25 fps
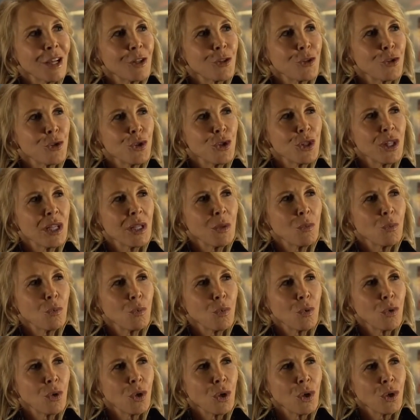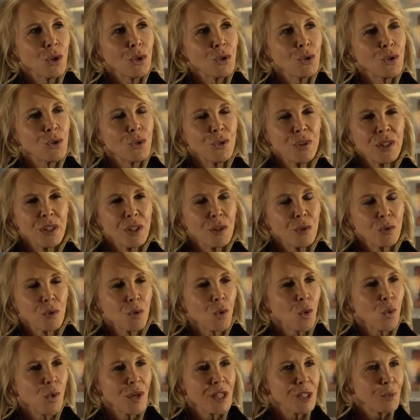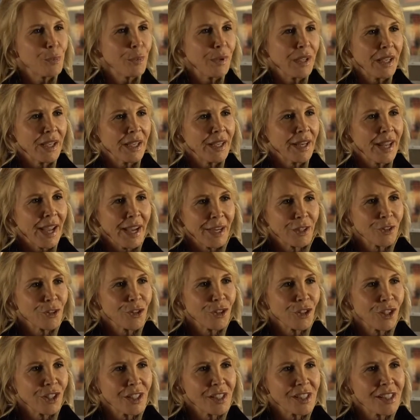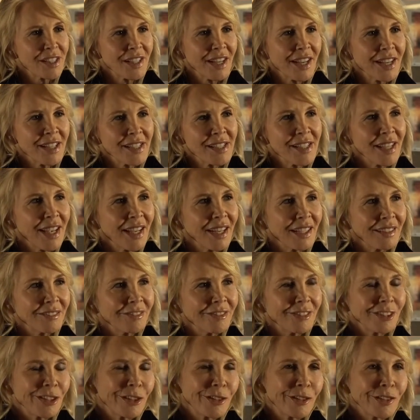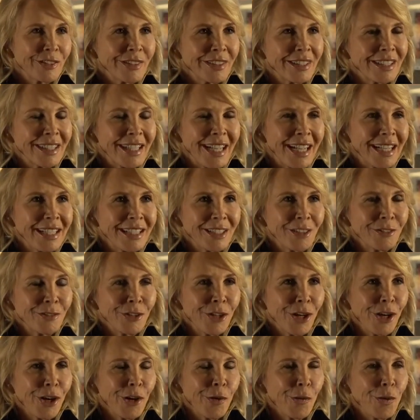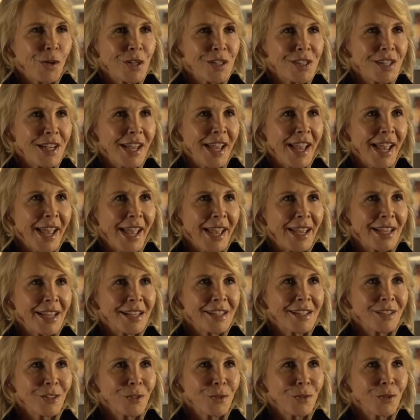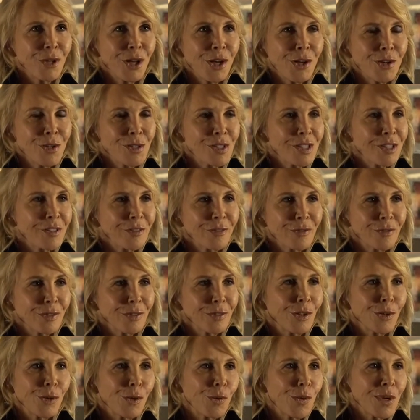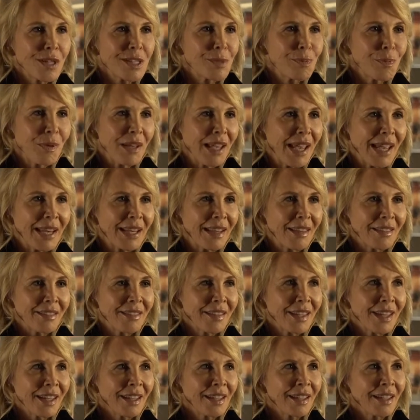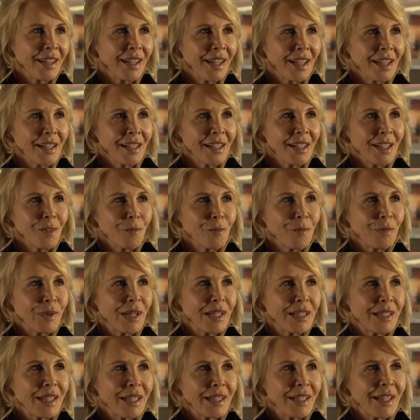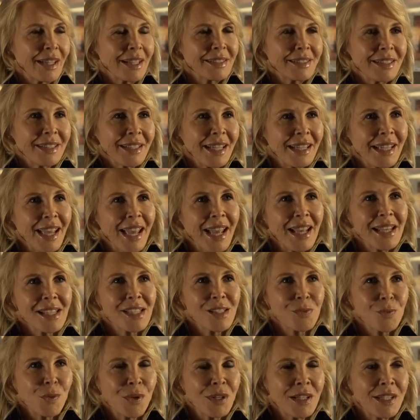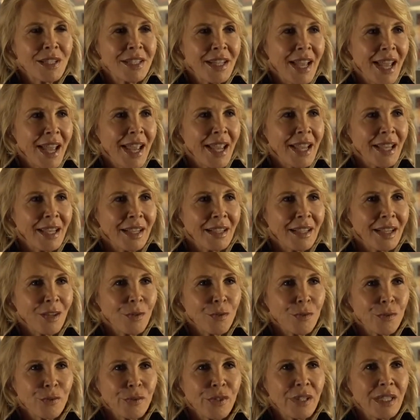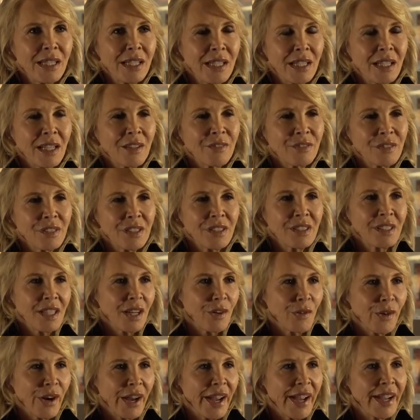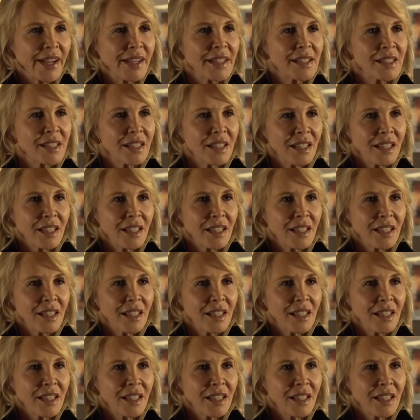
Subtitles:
Trudie, do you think you'll always be an actress? And I said, oh, I don't know what's ahead. Who knows if we'll always be anything? But I said, I guess one day I would really love to direct.